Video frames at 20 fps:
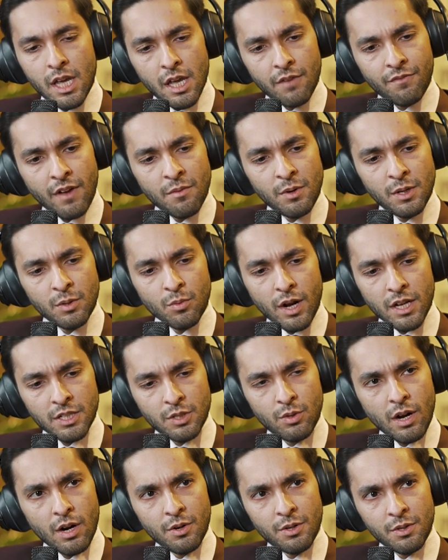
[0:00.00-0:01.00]
If I were to
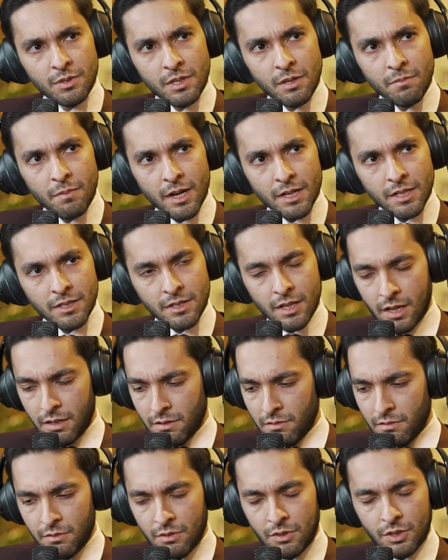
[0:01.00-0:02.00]
ask you, how do you see
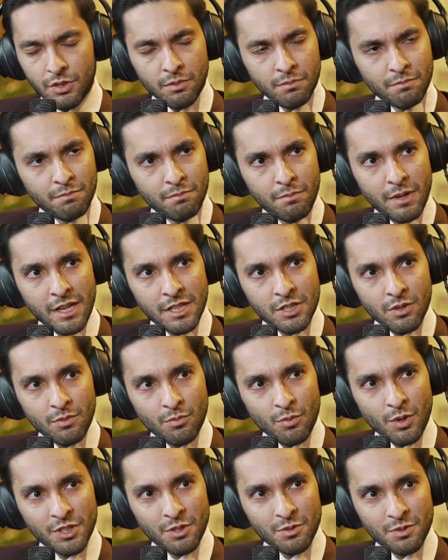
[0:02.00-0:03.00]
Pakistan, you know, based
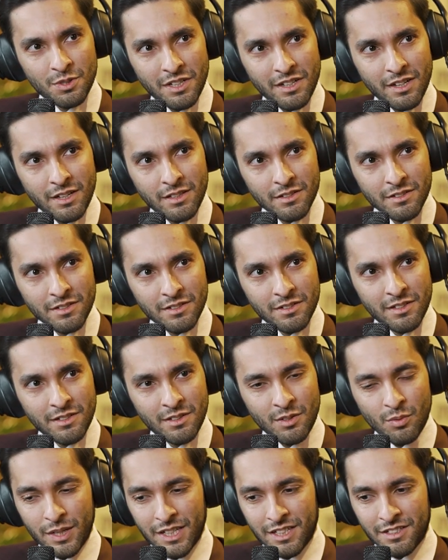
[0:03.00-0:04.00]
on what you see and
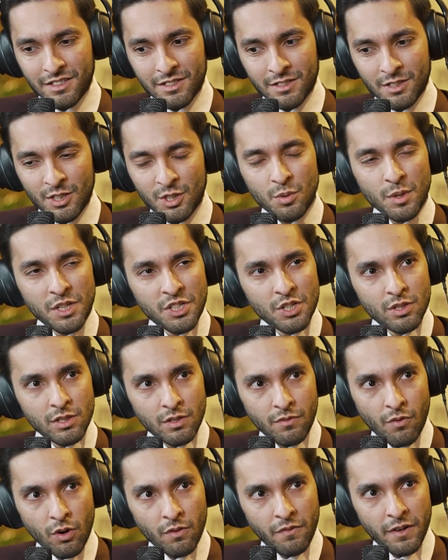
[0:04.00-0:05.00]
the way that the situation is
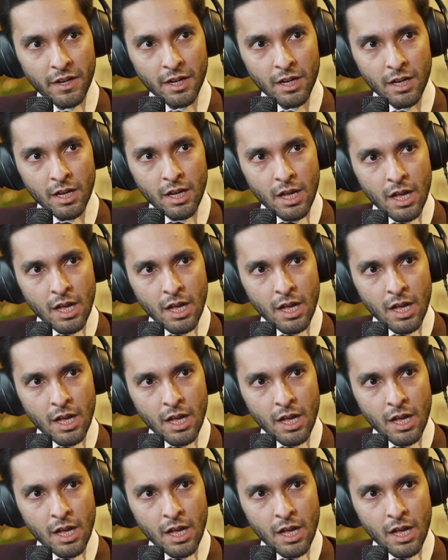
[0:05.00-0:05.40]
evolving,